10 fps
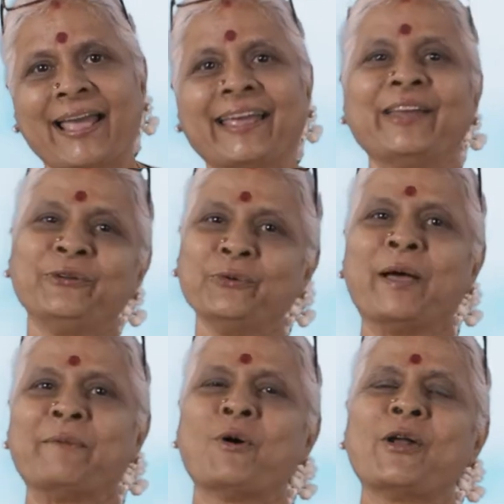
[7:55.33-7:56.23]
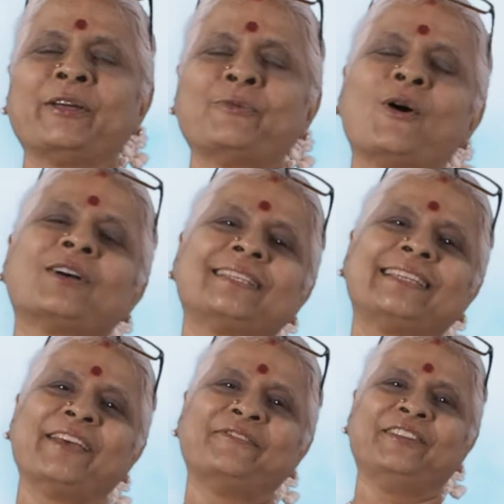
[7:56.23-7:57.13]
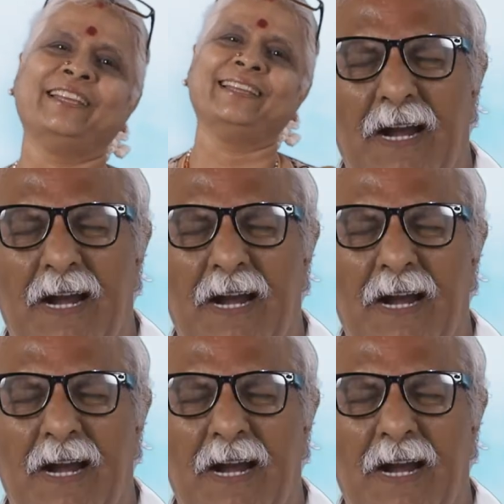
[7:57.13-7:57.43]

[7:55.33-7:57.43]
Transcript: I can do my morning walk safely.